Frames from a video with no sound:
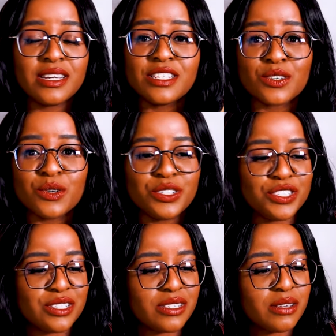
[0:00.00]
It's
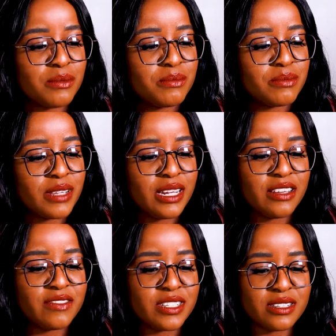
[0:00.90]
gorgeous. I
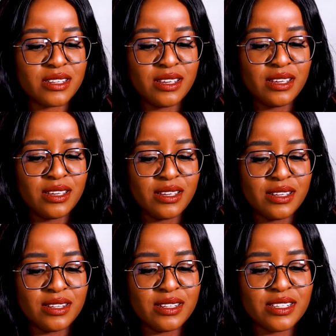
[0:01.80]
love it.
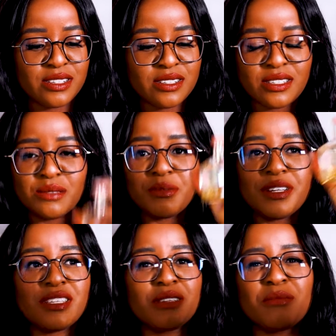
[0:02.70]
Let's just
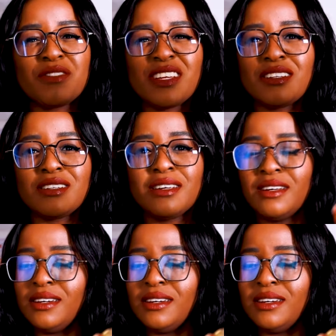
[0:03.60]
spray some of that.